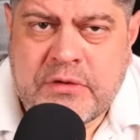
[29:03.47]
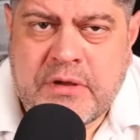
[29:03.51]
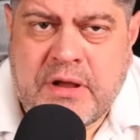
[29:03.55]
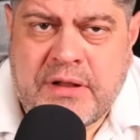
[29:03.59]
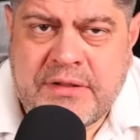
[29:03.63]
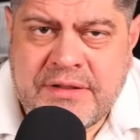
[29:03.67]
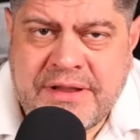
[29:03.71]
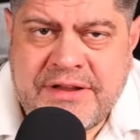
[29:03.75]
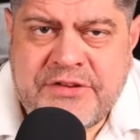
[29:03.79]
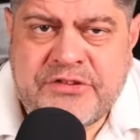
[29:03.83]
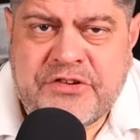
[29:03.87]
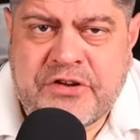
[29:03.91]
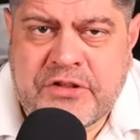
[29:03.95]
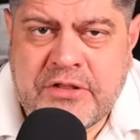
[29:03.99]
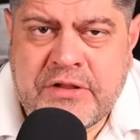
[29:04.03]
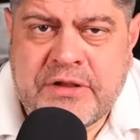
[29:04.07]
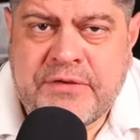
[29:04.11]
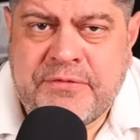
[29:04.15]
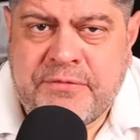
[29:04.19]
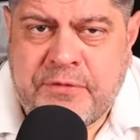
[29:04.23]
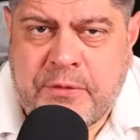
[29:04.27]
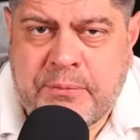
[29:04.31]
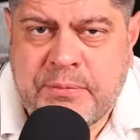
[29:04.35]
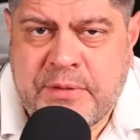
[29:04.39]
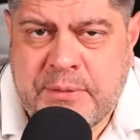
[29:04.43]
allegedly
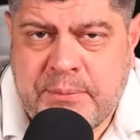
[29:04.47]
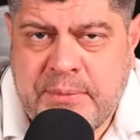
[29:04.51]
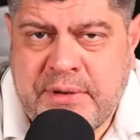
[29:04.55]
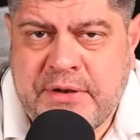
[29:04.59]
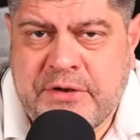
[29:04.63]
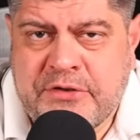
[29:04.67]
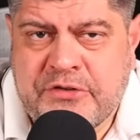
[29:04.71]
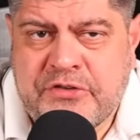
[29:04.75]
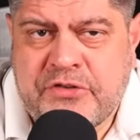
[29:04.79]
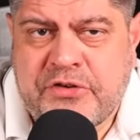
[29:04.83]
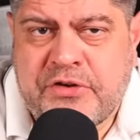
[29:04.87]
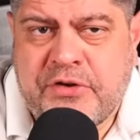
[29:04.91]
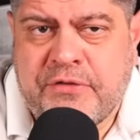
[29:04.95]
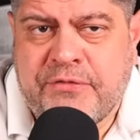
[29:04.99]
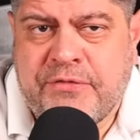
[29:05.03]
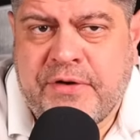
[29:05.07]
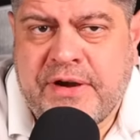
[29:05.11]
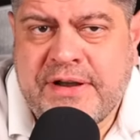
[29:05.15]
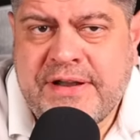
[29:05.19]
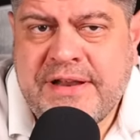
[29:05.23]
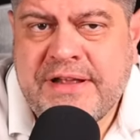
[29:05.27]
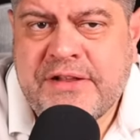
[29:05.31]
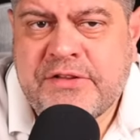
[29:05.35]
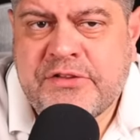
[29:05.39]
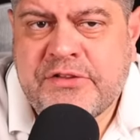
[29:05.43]
from the Ministry of
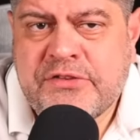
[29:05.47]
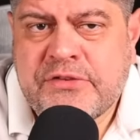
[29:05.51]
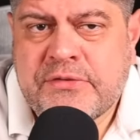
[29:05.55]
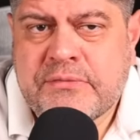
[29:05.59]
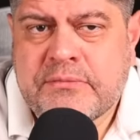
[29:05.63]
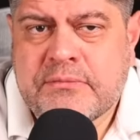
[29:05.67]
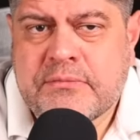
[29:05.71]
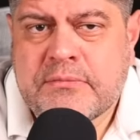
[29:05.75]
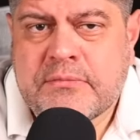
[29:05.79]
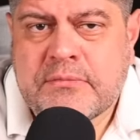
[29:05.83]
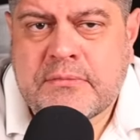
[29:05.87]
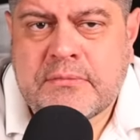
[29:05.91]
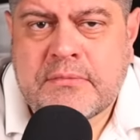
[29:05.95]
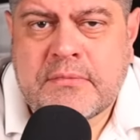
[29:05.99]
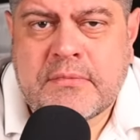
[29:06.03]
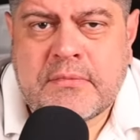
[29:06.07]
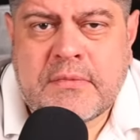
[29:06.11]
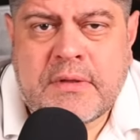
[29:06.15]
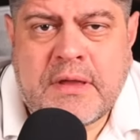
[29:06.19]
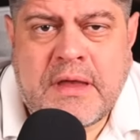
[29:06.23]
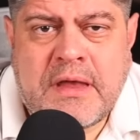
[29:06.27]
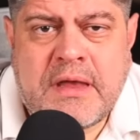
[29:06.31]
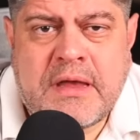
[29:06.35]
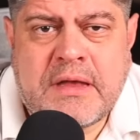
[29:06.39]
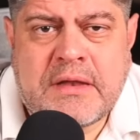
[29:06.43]
Finance,
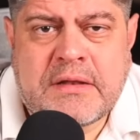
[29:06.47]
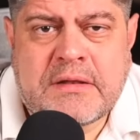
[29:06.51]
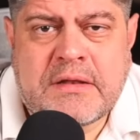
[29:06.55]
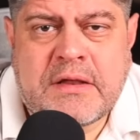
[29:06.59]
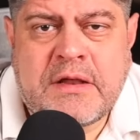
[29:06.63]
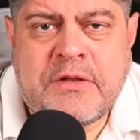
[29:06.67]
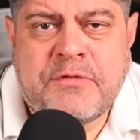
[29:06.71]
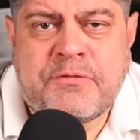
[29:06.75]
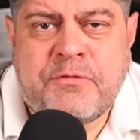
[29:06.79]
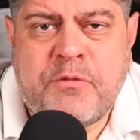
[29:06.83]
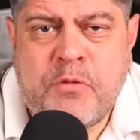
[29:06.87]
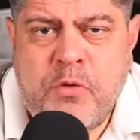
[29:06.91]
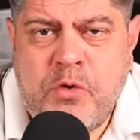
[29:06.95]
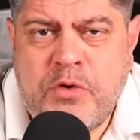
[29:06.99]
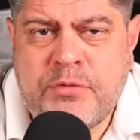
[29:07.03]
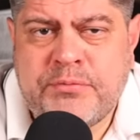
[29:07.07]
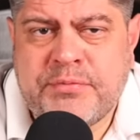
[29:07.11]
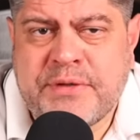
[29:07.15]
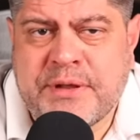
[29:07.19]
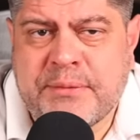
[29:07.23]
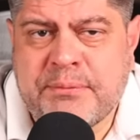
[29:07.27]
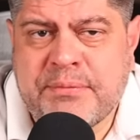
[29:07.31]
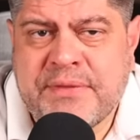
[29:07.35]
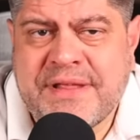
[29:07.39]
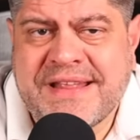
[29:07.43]
and informed
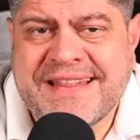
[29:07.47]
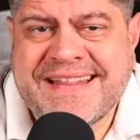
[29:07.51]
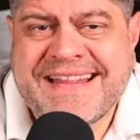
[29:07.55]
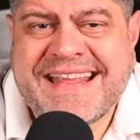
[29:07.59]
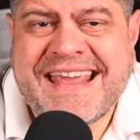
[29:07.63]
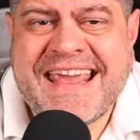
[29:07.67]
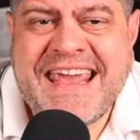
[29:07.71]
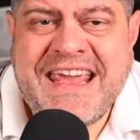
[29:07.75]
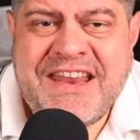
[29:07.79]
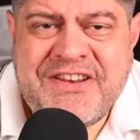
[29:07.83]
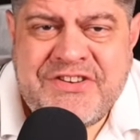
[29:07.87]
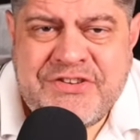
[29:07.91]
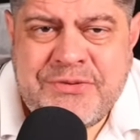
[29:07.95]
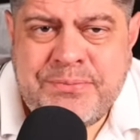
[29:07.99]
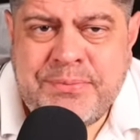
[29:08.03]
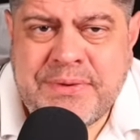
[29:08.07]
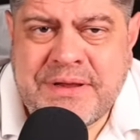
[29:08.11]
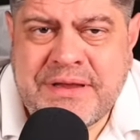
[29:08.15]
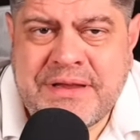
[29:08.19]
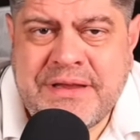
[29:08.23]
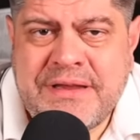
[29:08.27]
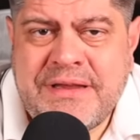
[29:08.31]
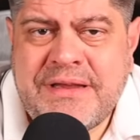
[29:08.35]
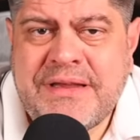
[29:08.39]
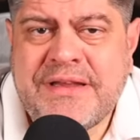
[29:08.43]
them that
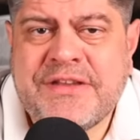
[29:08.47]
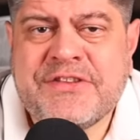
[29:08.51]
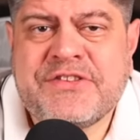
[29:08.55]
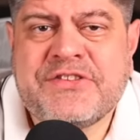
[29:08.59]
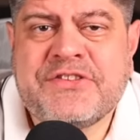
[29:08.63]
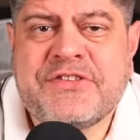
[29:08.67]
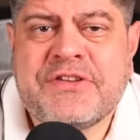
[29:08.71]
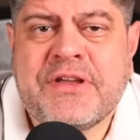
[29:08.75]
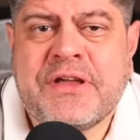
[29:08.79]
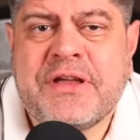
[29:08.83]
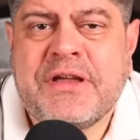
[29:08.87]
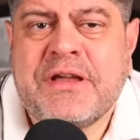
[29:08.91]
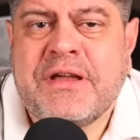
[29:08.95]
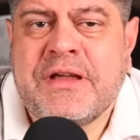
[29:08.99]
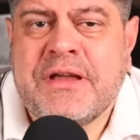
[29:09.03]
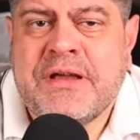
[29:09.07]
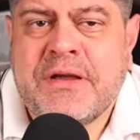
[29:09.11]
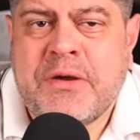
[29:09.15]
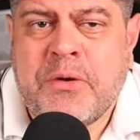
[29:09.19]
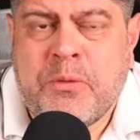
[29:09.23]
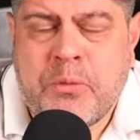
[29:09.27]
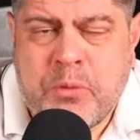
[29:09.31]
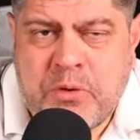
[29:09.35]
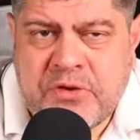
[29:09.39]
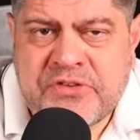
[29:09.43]
KGB
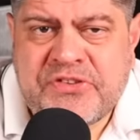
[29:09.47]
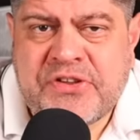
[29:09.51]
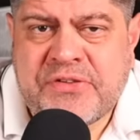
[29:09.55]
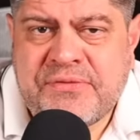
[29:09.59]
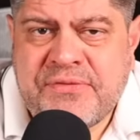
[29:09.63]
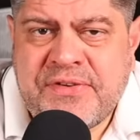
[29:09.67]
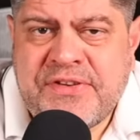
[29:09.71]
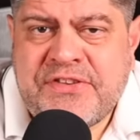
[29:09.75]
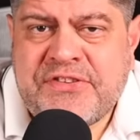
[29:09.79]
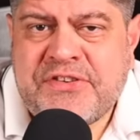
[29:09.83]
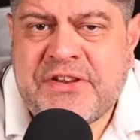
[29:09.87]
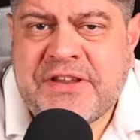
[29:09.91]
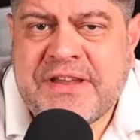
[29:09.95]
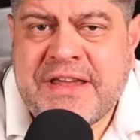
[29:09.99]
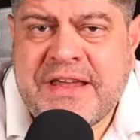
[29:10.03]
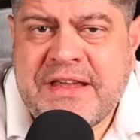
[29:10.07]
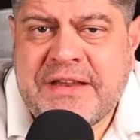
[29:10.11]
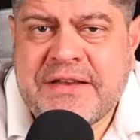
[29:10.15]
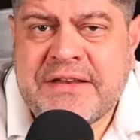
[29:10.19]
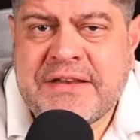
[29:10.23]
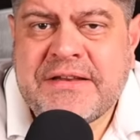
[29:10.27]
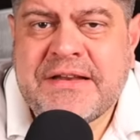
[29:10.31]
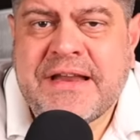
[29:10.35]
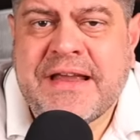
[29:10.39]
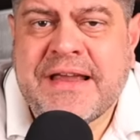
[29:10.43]
was
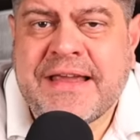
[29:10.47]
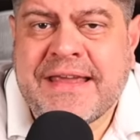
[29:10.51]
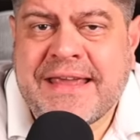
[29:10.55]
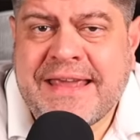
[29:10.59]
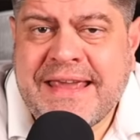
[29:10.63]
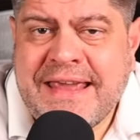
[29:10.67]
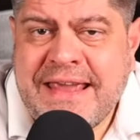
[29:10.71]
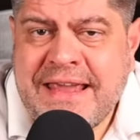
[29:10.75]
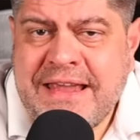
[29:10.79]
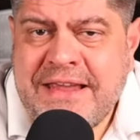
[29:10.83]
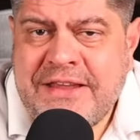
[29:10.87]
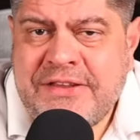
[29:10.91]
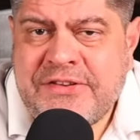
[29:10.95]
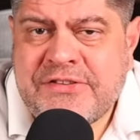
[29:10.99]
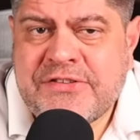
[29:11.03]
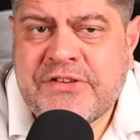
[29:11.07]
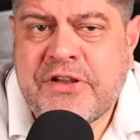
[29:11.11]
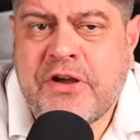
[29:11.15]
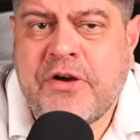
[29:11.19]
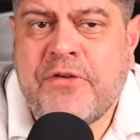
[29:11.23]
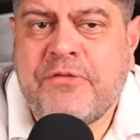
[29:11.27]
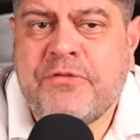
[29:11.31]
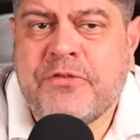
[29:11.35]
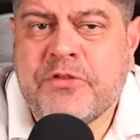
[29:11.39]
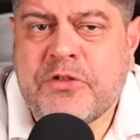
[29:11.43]
investigating a case
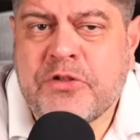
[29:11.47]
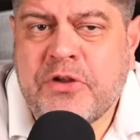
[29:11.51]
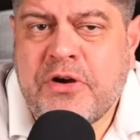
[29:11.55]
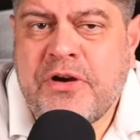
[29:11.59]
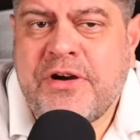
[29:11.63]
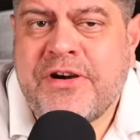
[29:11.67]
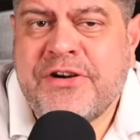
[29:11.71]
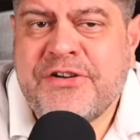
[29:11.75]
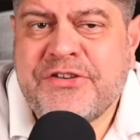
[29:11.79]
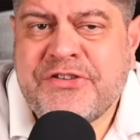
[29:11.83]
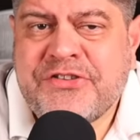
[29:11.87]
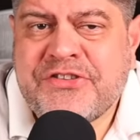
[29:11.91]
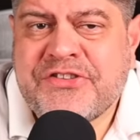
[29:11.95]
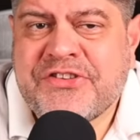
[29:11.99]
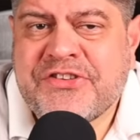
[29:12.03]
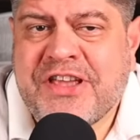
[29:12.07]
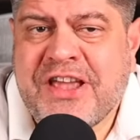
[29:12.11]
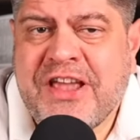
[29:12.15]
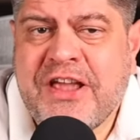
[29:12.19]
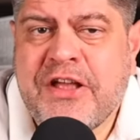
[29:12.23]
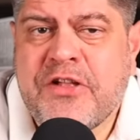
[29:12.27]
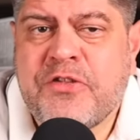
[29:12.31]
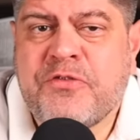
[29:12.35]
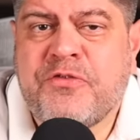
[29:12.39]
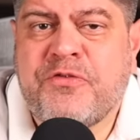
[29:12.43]
of
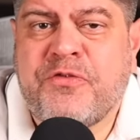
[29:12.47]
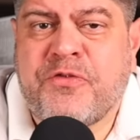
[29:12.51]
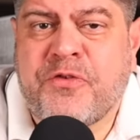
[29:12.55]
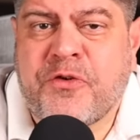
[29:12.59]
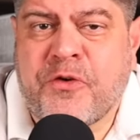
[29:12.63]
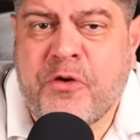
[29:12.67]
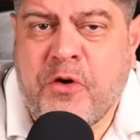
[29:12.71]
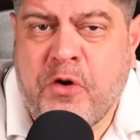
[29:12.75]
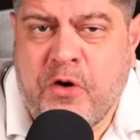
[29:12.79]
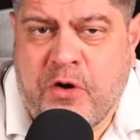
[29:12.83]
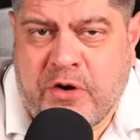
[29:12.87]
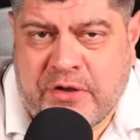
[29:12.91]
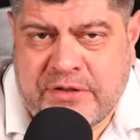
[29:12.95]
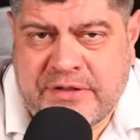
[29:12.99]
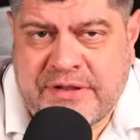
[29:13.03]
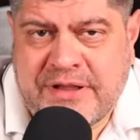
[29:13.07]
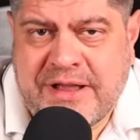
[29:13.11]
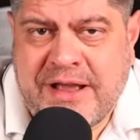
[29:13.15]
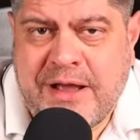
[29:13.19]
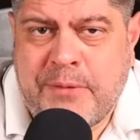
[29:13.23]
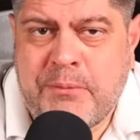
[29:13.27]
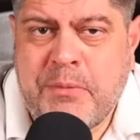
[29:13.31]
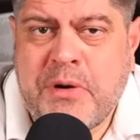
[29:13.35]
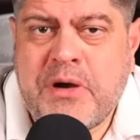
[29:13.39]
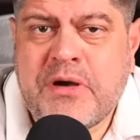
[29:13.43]
large-scale fraud
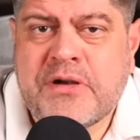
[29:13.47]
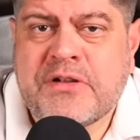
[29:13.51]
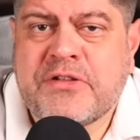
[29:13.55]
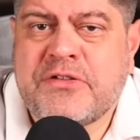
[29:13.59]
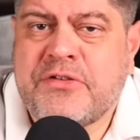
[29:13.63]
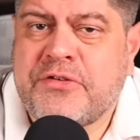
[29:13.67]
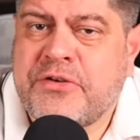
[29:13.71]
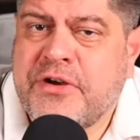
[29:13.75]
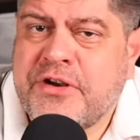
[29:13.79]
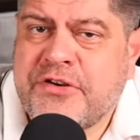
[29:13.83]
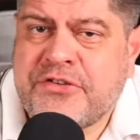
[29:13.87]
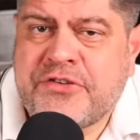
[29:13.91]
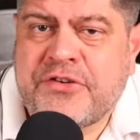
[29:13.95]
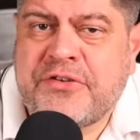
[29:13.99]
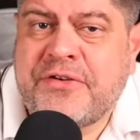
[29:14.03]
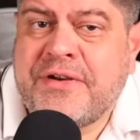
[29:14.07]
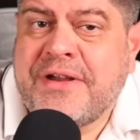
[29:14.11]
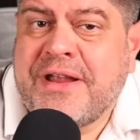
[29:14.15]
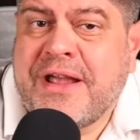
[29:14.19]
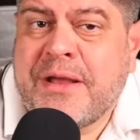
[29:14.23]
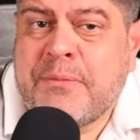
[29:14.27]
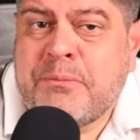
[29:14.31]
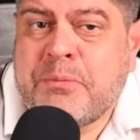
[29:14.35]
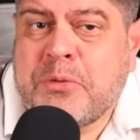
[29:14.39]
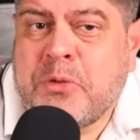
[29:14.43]
among Treasury
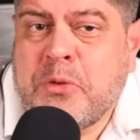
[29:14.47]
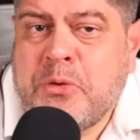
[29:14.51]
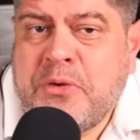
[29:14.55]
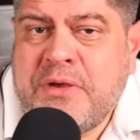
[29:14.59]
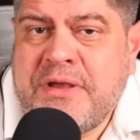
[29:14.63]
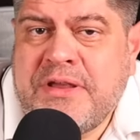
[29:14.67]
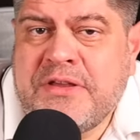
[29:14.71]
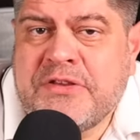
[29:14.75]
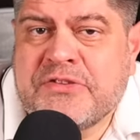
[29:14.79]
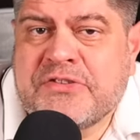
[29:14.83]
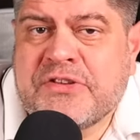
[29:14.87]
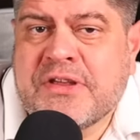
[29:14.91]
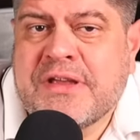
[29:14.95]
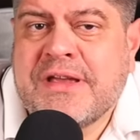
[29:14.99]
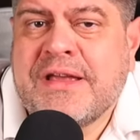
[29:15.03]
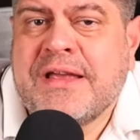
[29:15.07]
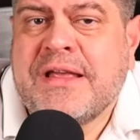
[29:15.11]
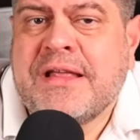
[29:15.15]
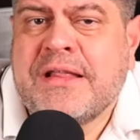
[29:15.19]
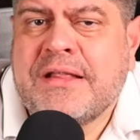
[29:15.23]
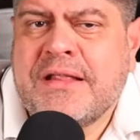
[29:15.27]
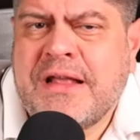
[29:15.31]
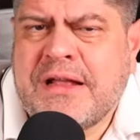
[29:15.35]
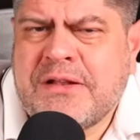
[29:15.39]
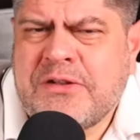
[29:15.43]
employees
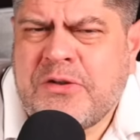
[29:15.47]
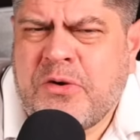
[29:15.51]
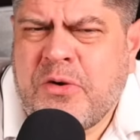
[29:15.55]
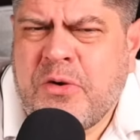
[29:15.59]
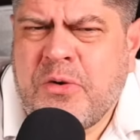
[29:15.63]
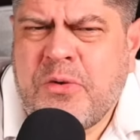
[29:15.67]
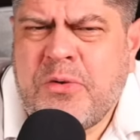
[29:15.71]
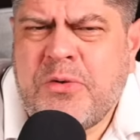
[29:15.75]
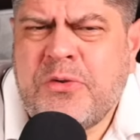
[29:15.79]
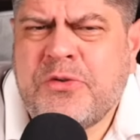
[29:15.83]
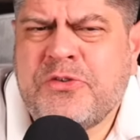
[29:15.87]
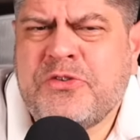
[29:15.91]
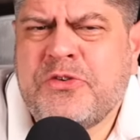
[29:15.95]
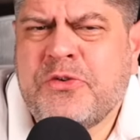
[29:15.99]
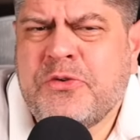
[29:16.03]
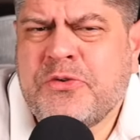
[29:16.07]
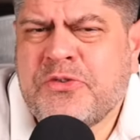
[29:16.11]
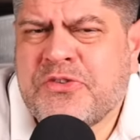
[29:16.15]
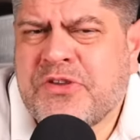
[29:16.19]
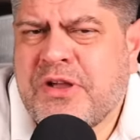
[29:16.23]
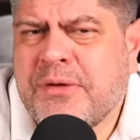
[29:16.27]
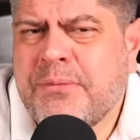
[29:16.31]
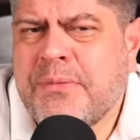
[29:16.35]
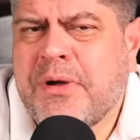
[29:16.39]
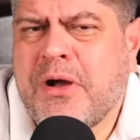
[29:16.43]
that also
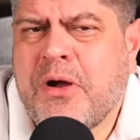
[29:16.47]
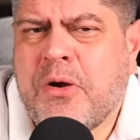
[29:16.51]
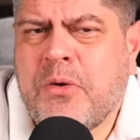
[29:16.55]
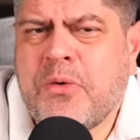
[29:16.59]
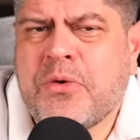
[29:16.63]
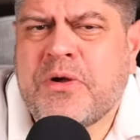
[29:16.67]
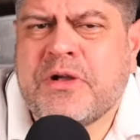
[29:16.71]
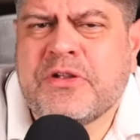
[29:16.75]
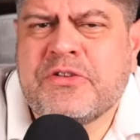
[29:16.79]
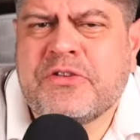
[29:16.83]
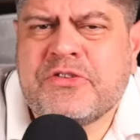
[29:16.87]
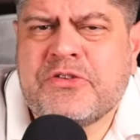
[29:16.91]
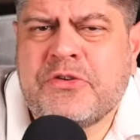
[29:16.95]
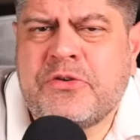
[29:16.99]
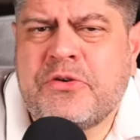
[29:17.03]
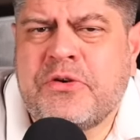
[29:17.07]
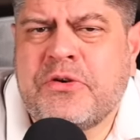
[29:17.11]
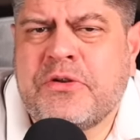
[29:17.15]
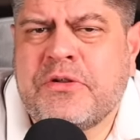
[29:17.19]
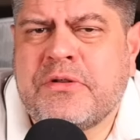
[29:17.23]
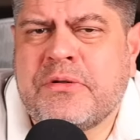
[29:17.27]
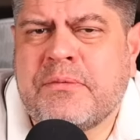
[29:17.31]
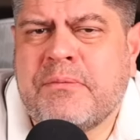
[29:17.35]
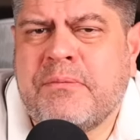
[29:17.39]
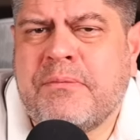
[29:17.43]
somehow
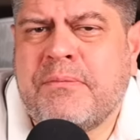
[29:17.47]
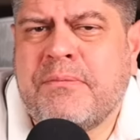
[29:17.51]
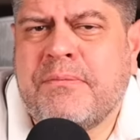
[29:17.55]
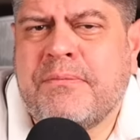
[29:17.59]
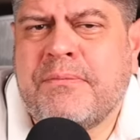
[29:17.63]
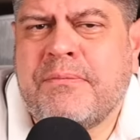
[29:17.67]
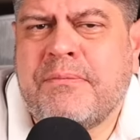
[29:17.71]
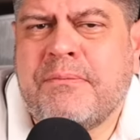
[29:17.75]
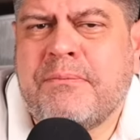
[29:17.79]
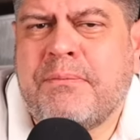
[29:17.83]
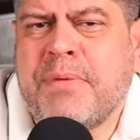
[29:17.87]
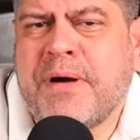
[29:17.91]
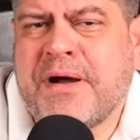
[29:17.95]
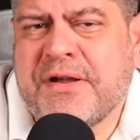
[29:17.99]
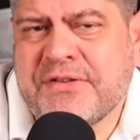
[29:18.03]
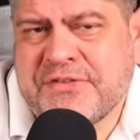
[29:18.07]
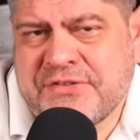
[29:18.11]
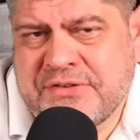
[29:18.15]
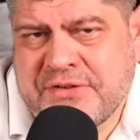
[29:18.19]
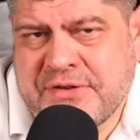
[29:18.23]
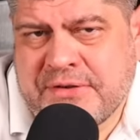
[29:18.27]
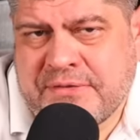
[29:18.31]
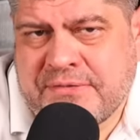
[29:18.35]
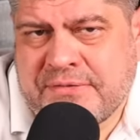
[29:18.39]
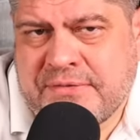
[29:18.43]
concerned
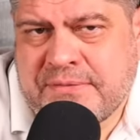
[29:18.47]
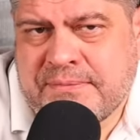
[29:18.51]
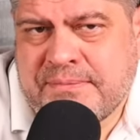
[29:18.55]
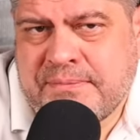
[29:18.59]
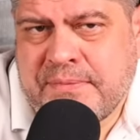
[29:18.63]
Basiev.